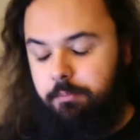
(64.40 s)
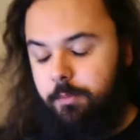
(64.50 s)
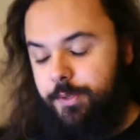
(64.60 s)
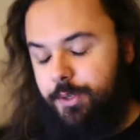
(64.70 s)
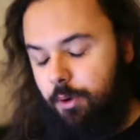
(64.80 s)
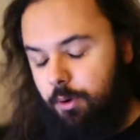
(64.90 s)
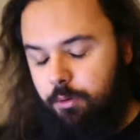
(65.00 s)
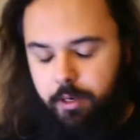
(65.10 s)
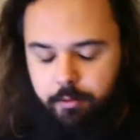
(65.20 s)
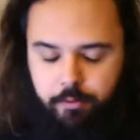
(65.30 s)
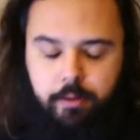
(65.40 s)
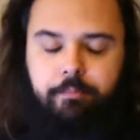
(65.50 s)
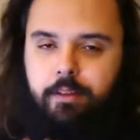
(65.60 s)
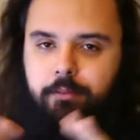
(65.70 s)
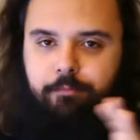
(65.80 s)
slow and everything.
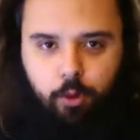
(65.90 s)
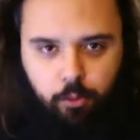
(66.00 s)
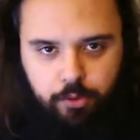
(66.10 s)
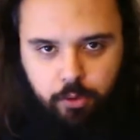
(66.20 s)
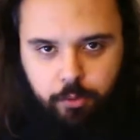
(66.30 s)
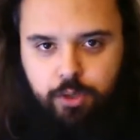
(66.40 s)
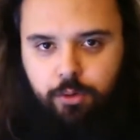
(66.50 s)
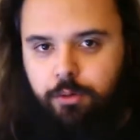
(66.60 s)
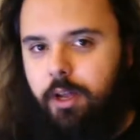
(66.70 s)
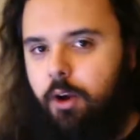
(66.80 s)
Long story short,